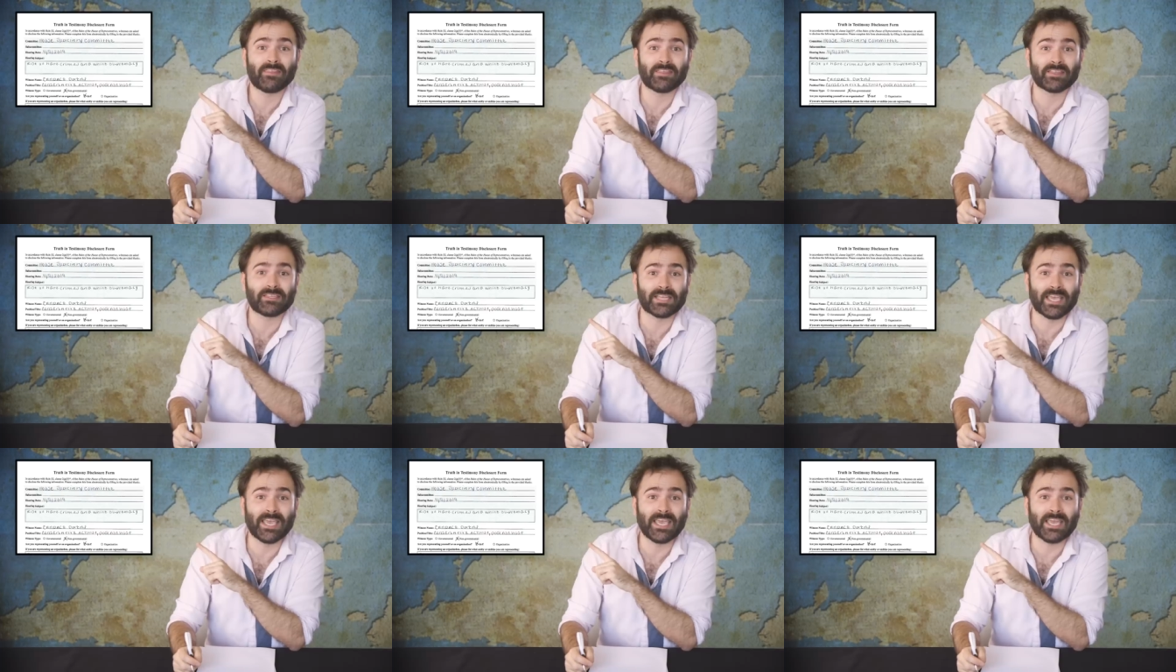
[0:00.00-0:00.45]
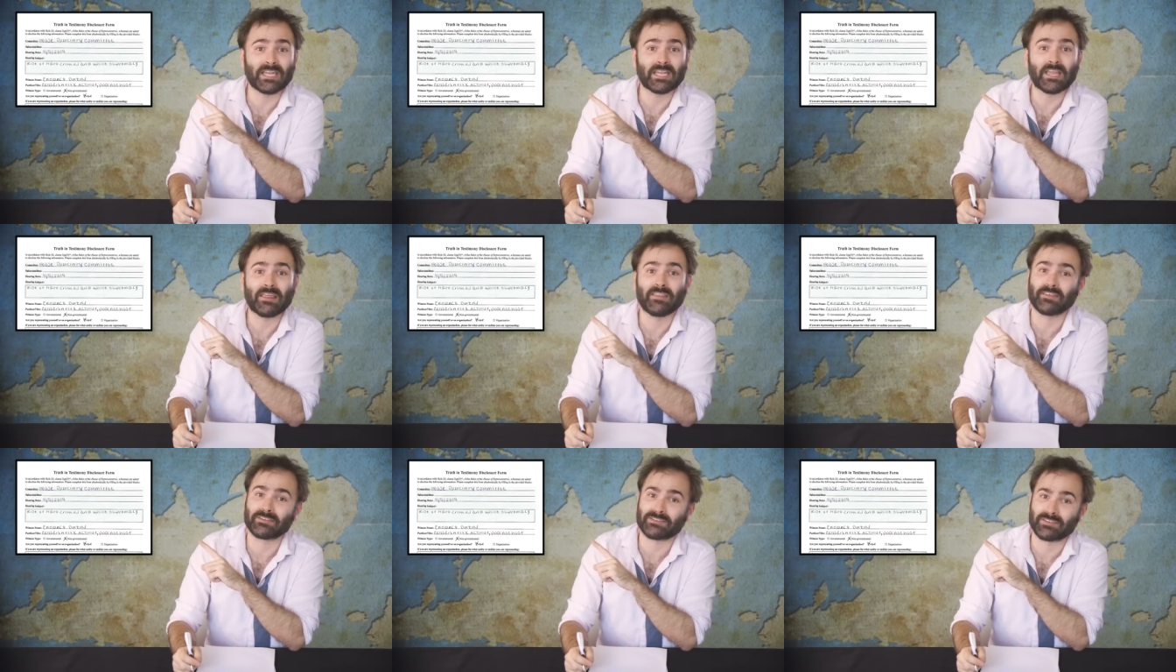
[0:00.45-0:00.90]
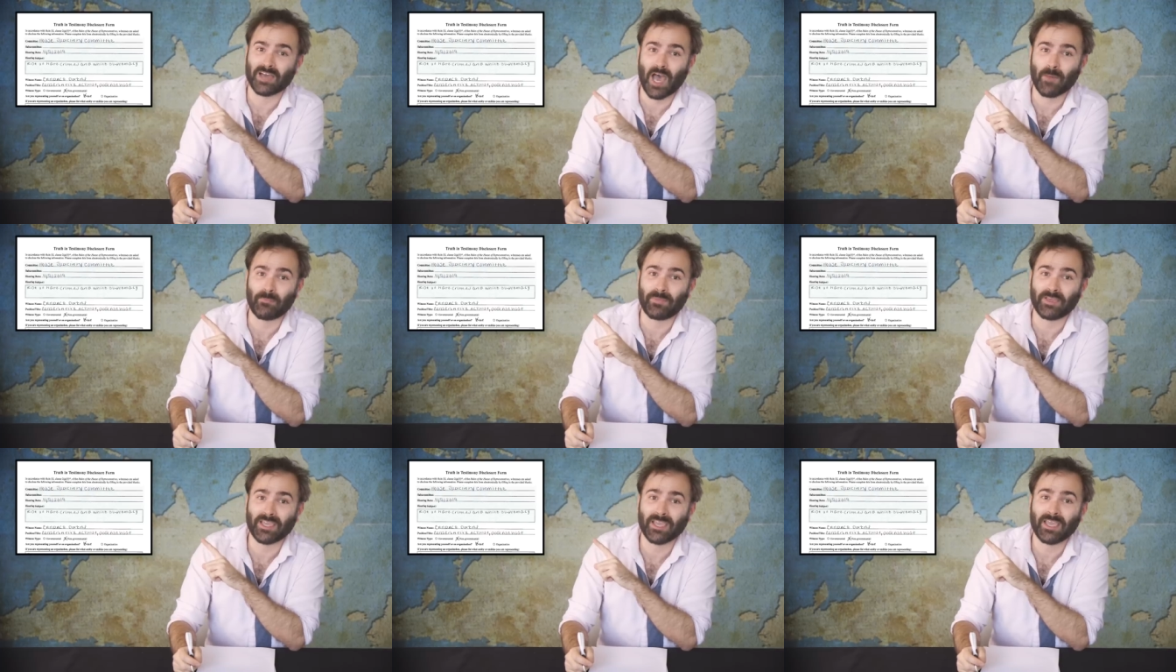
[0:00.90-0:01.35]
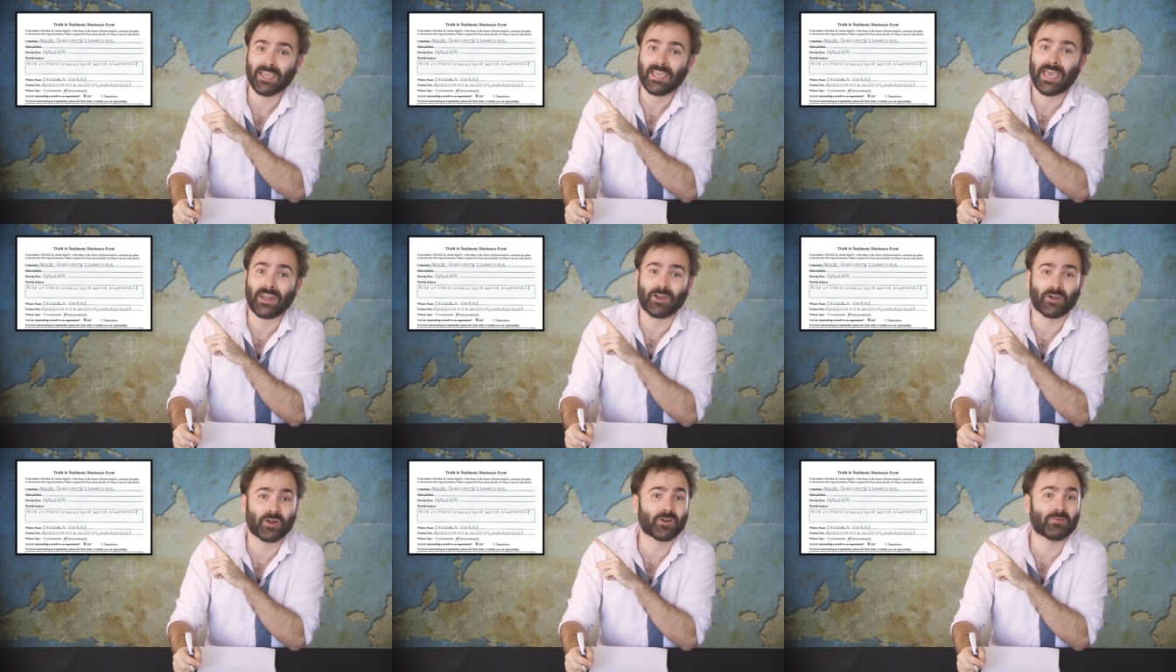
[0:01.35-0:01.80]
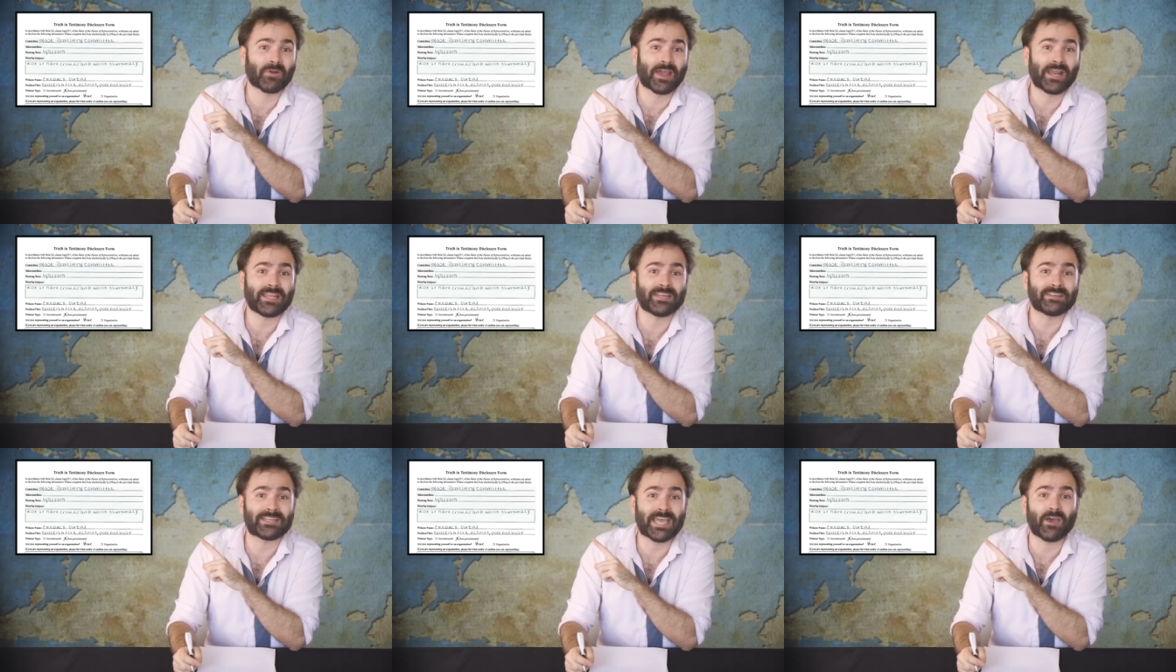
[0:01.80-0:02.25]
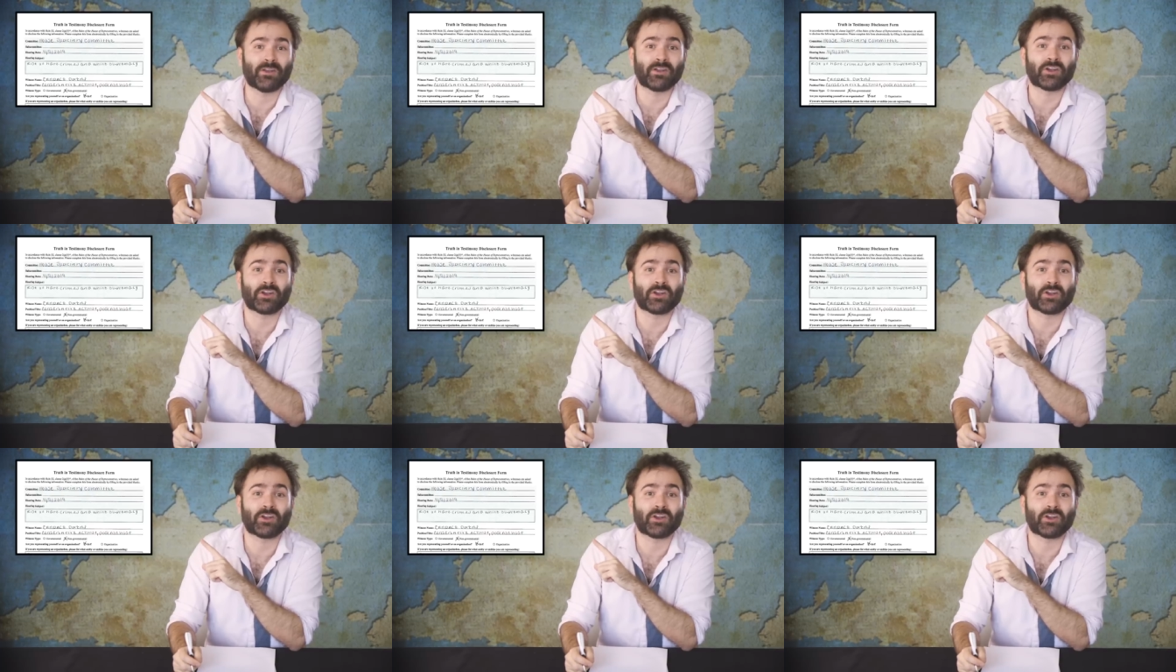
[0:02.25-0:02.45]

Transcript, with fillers: the date, the topic, and her writing down